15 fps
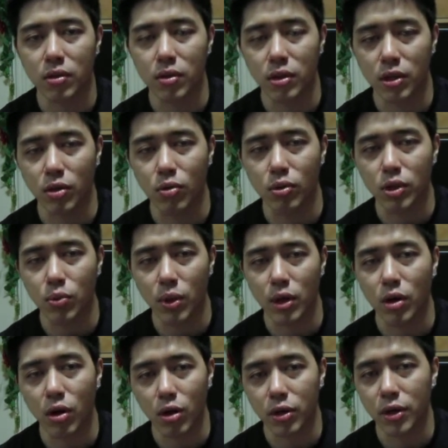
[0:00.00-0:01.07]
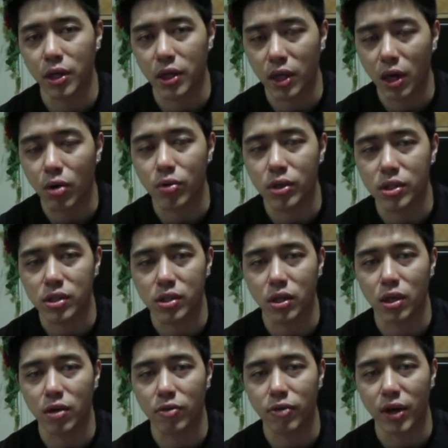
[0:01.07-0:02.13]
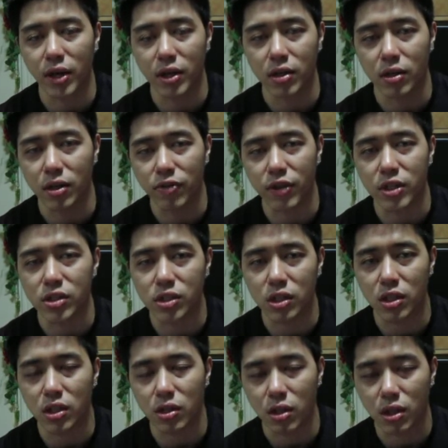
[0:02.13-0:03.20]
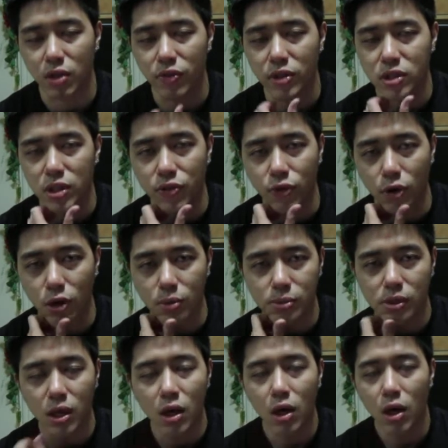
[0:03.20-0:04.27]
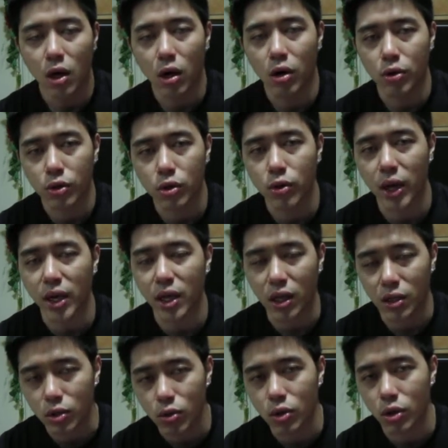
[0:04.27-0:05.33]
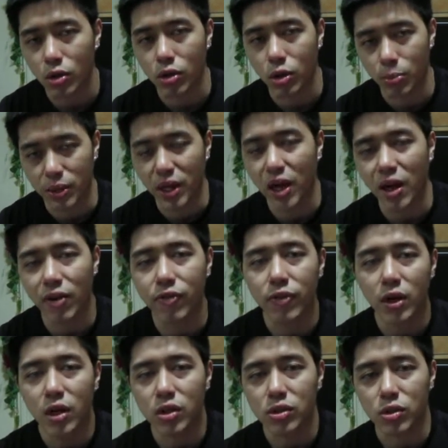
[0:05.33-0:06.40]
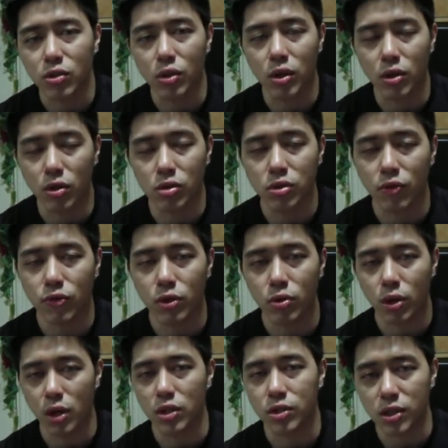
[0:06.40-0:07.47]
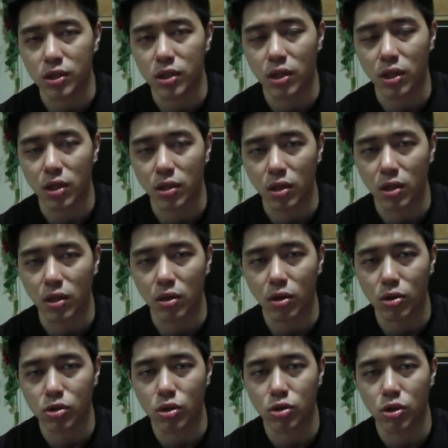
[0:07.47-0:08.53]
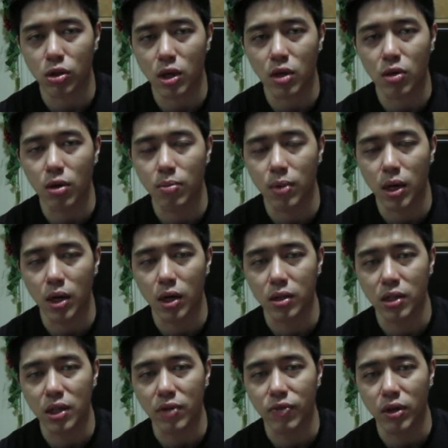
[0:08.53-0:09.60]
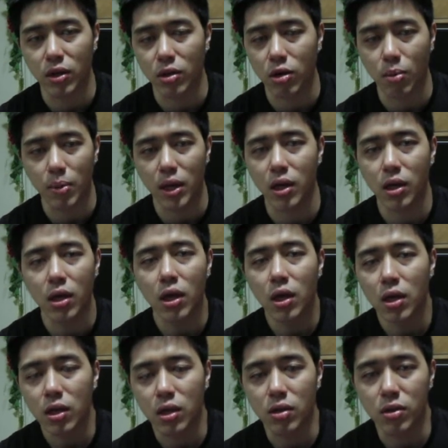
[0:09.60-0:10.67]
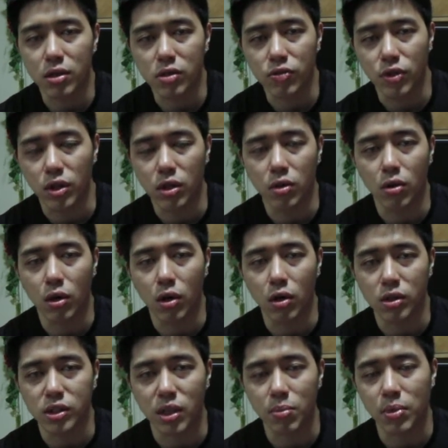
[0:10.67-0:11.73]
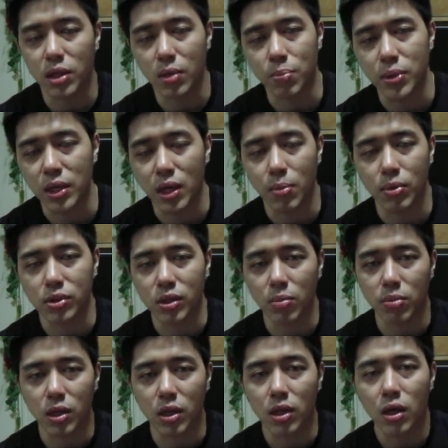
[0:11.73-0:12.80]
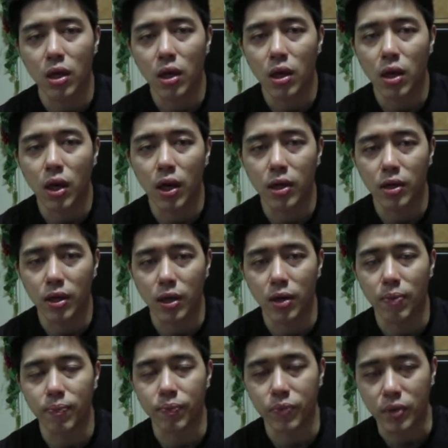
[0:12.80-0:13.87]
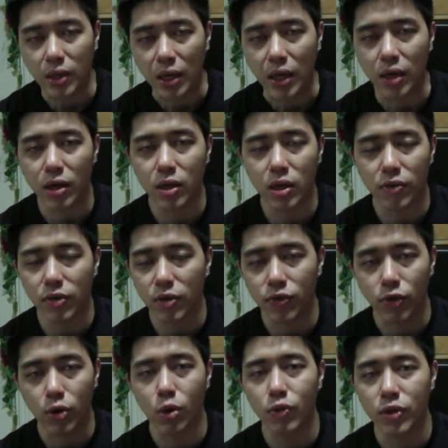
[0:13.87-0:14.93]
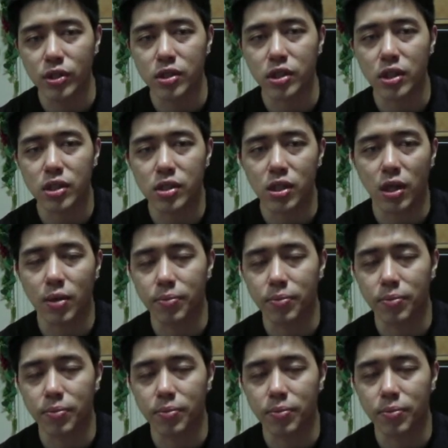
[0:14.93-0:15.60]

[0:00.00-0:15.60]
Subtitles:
the only way to order it now is via nerfSG, the nerfSG forums. Although I can do it on your behalf, so those of you who are interested in the Longshot shotgun grip, leave a comment in this video or send me a PM or something. And even for overseas